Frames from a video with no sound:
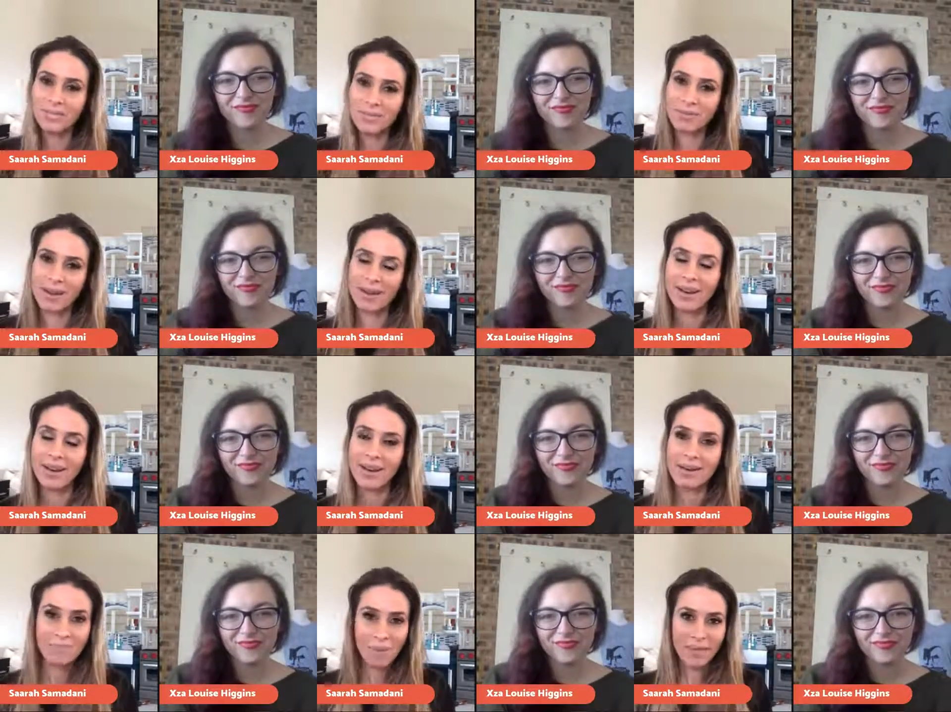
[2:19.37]
Speaker 1: to what
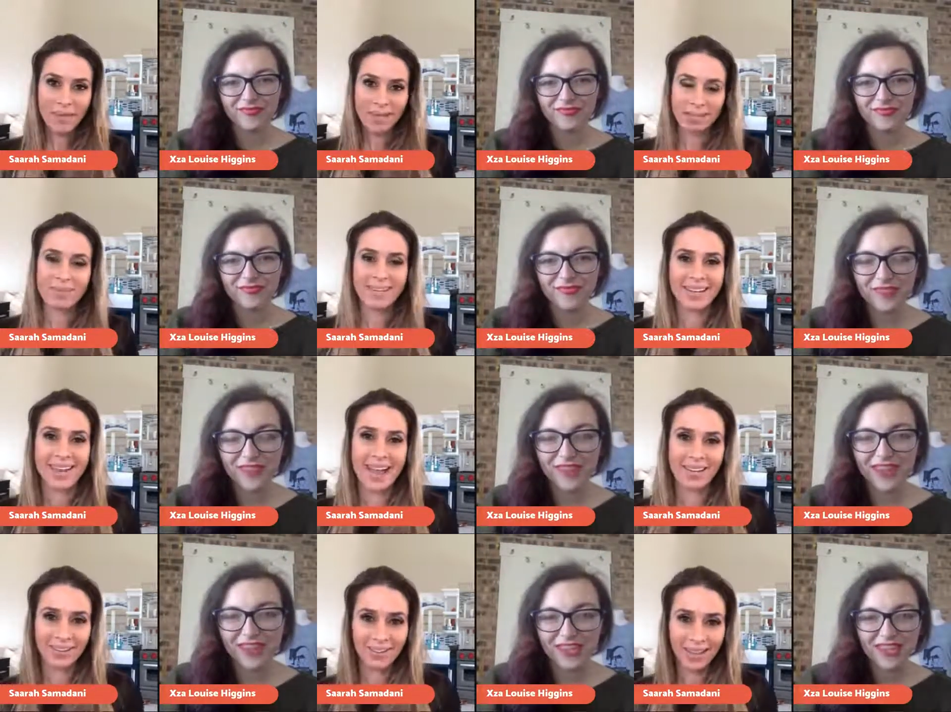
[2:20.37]
Mommy Comes with, a
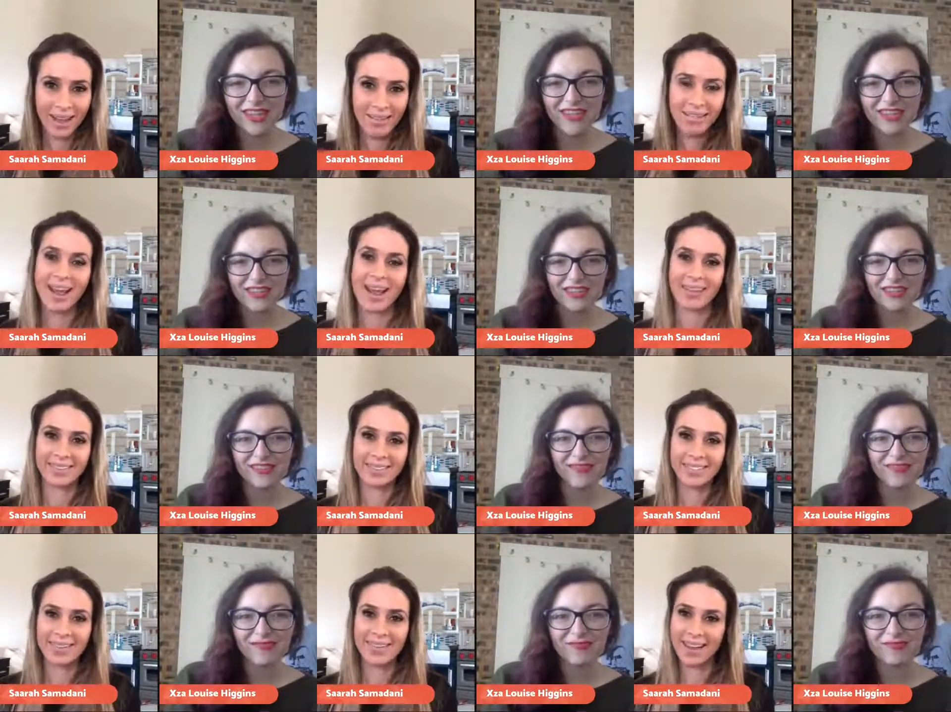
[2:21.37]
natural lifestyle.
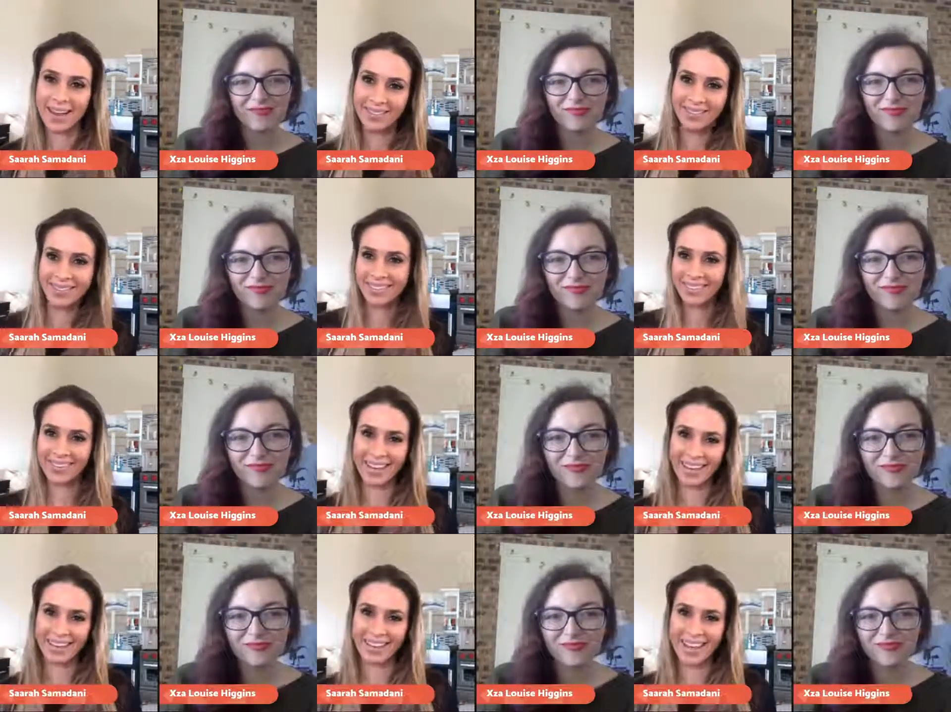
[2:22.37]
So we kind of go
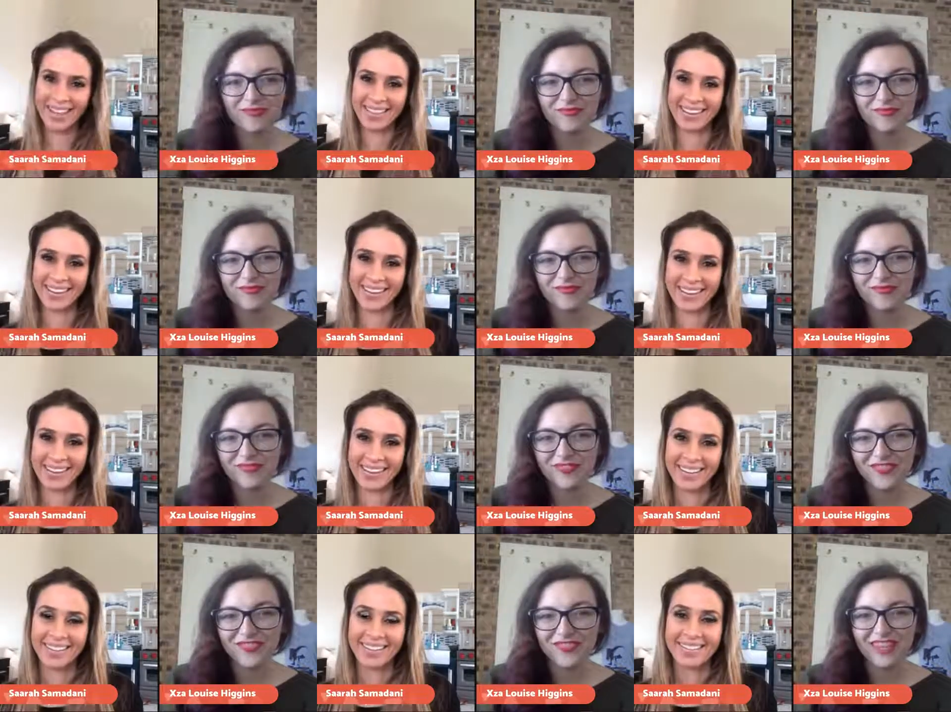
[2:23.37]
hand in hand there.
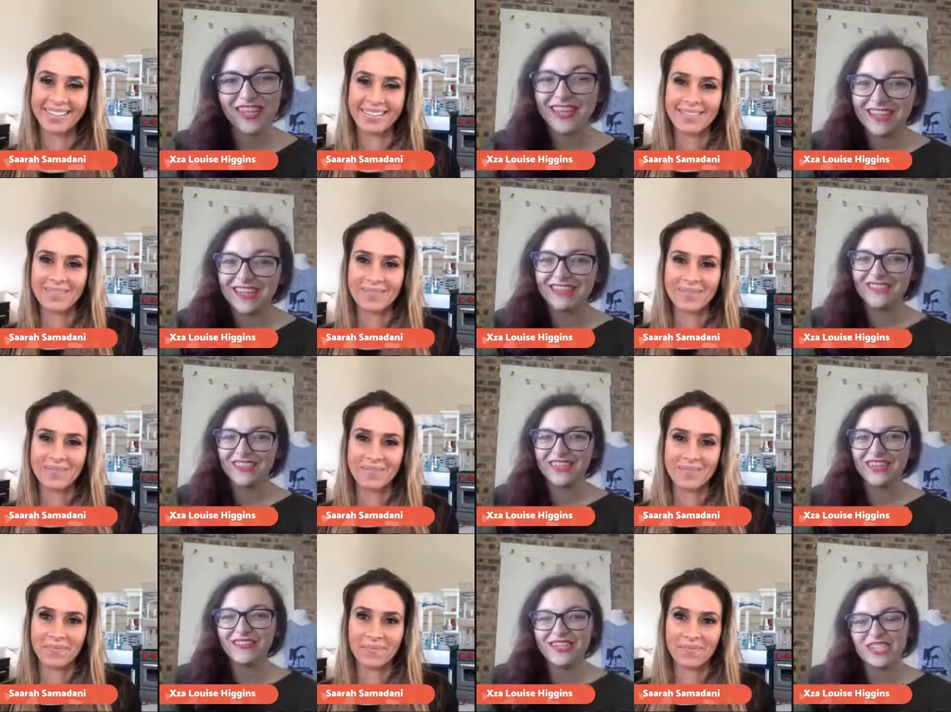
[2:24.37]
Yeah,
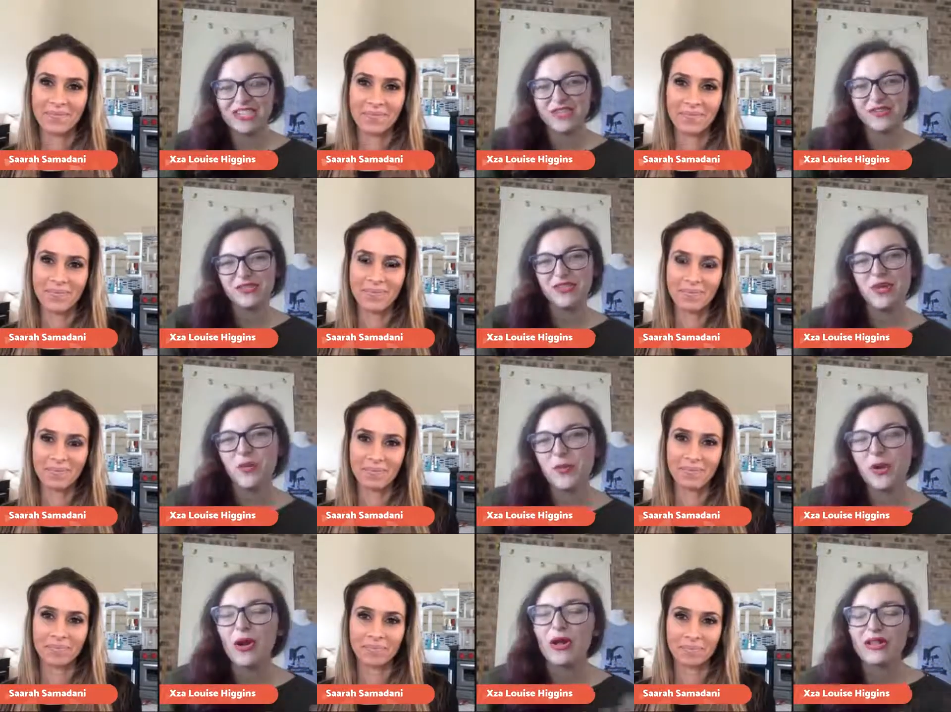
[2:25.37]
Speaker 2: very much so.
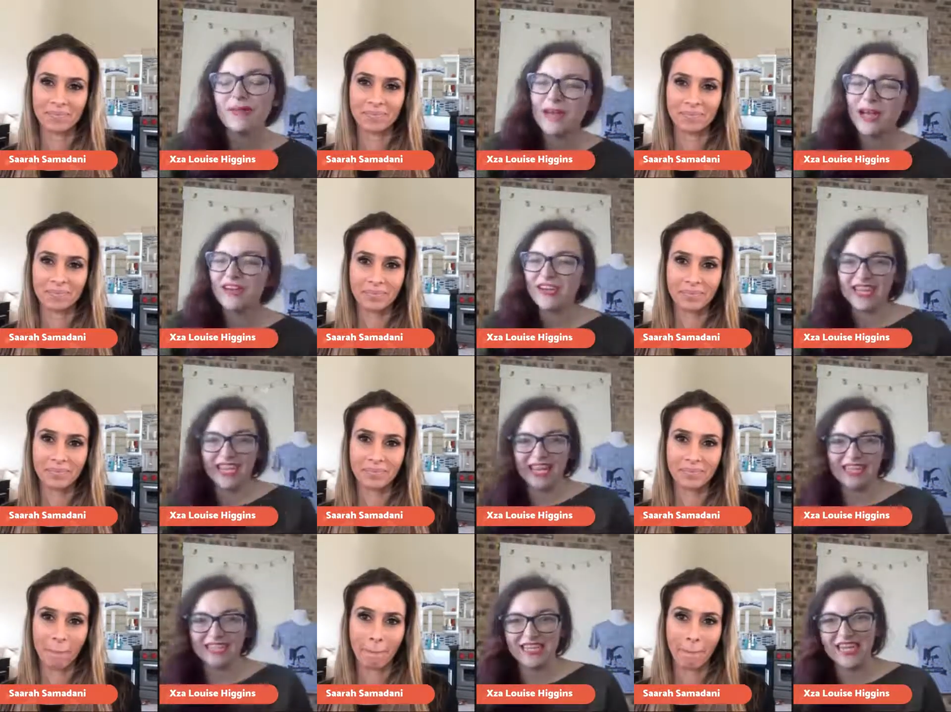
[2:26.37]
So we're all about
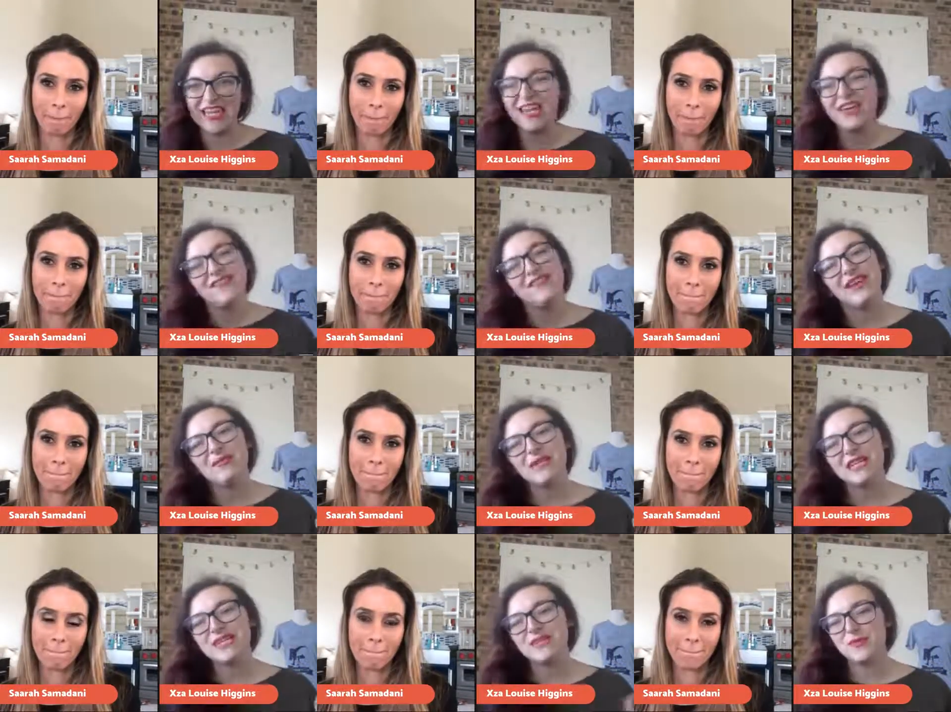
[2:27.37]
connecting
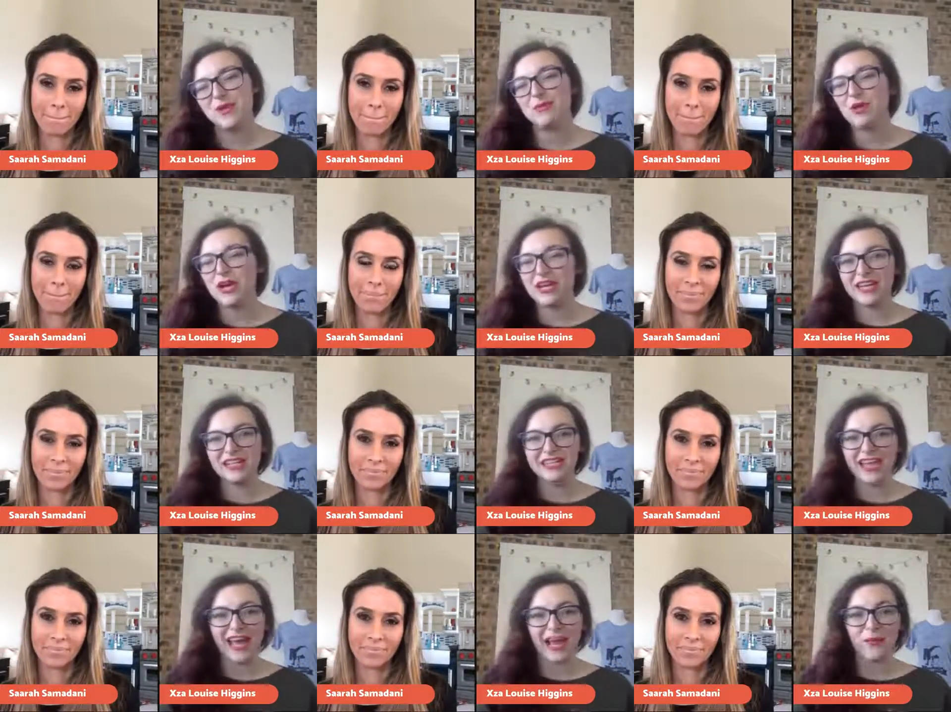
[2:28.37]
families with
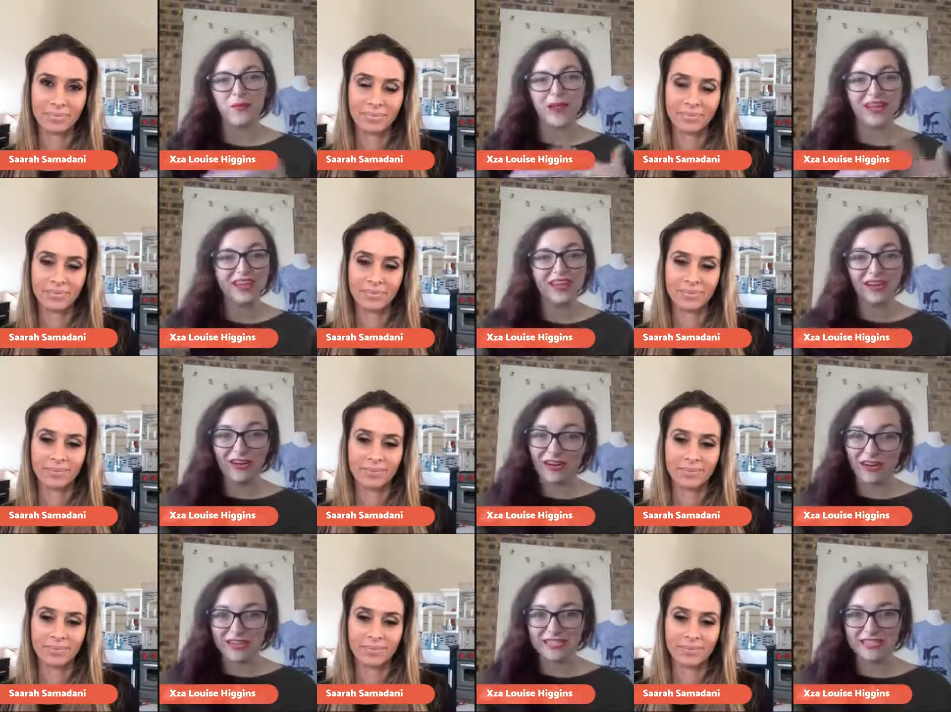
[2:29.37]
products that we think
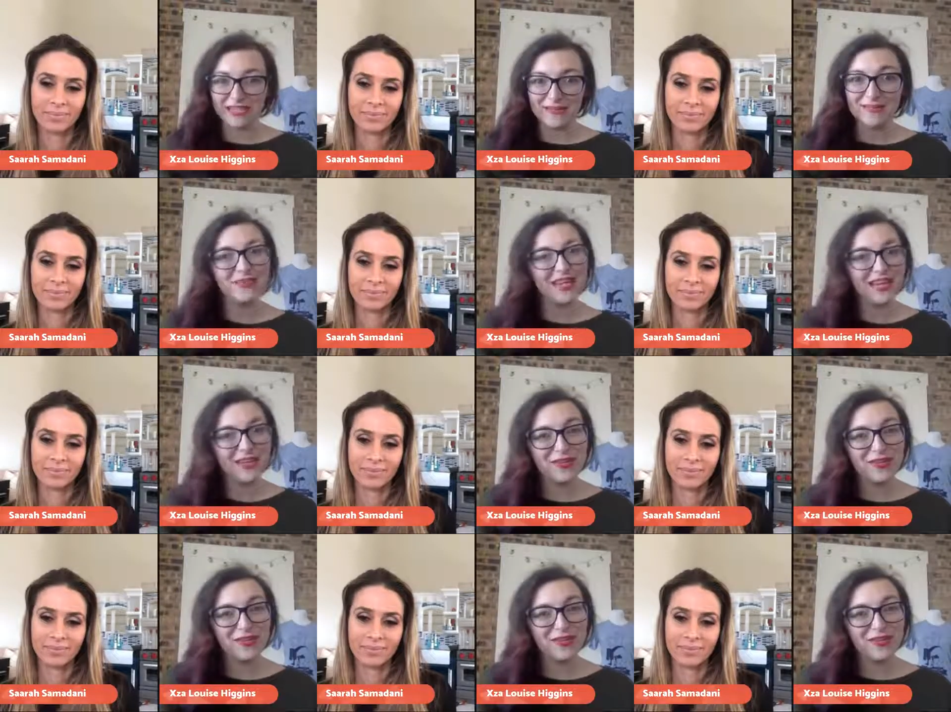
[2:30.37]
are awesome. They